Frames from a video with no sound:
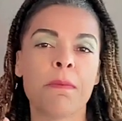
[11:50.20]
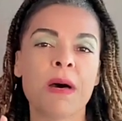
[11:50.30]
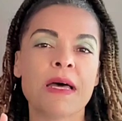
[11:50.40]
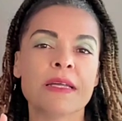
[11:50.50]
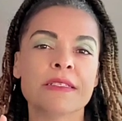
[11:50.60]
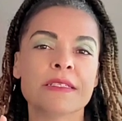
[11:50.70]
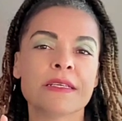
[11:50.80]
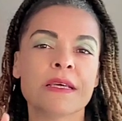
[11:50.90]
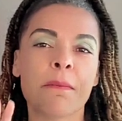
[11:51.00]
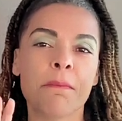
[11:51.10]
But
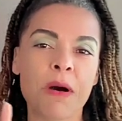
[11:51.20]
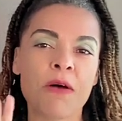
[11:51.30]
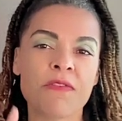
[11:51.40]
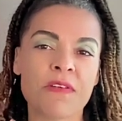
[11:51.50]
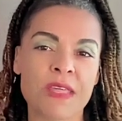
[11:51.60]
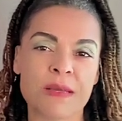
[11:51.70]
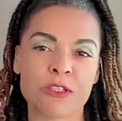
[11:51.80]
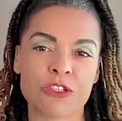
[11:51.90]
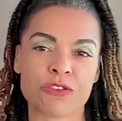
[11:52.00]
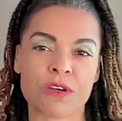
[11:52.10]
both of
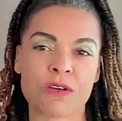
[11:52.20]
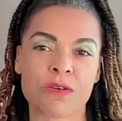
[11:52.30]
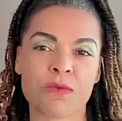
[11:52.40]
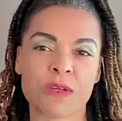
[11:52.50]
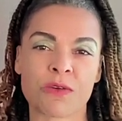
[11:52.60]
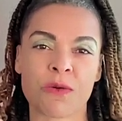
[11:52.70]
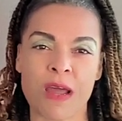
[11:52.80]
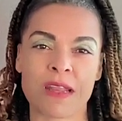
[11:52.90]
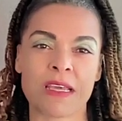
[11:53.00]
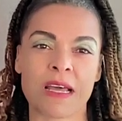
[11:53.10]
them struggle with
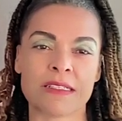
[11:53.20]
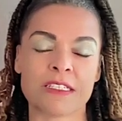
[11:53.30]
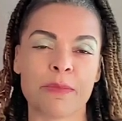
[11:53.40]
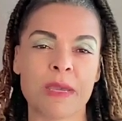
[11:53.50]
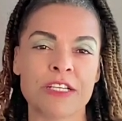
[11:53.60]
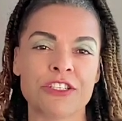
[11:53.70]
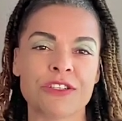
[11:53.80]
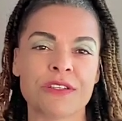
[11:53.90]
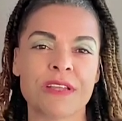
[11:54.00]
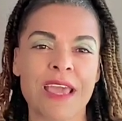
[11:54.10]
chronic
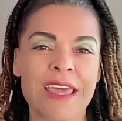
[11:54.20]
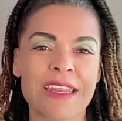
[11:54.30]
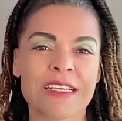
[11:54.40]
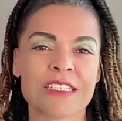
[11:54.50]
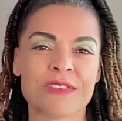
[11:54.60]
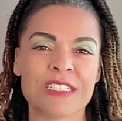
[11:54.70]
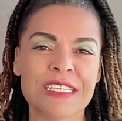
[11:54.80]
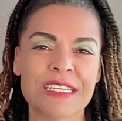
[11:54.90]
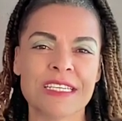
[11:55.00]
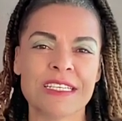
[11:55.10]
constipation, headaches,
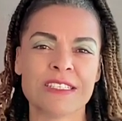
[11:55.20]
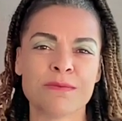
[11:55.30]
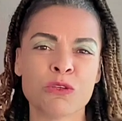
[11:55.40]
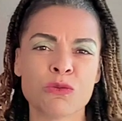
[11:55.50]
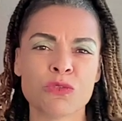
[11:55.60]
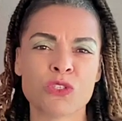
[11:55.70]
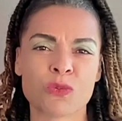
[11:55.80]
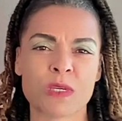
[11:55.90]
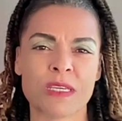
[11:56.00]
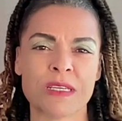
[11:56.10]
fatigues, mood
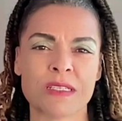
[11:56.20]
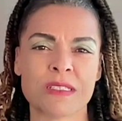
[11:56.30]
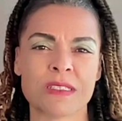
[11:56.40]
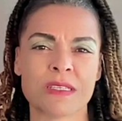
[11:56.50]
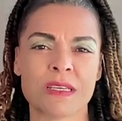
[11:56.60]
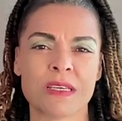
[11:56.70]
swings,